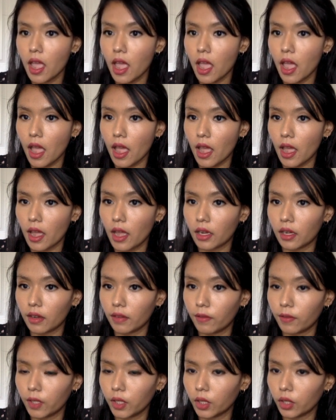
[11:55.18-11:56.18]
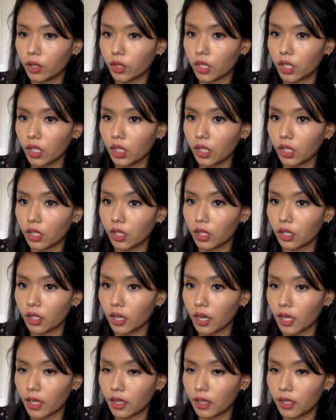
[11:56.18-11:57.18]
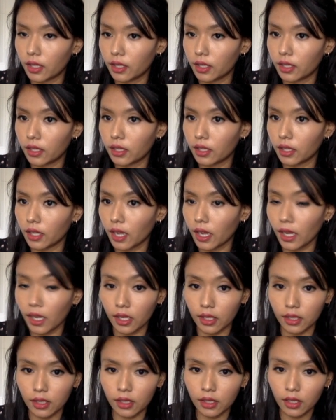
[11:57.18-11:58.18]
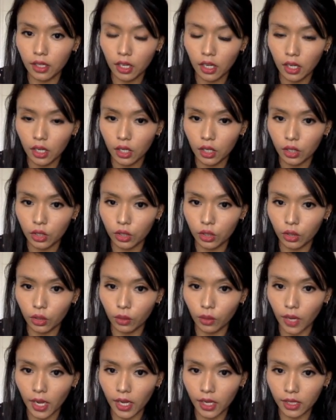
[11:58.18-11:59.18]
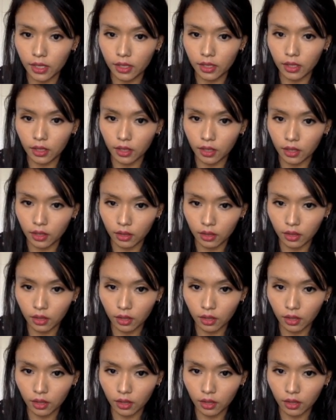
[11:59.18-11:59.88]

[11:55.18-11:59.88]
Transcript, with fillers: And if we look here at this S, so S is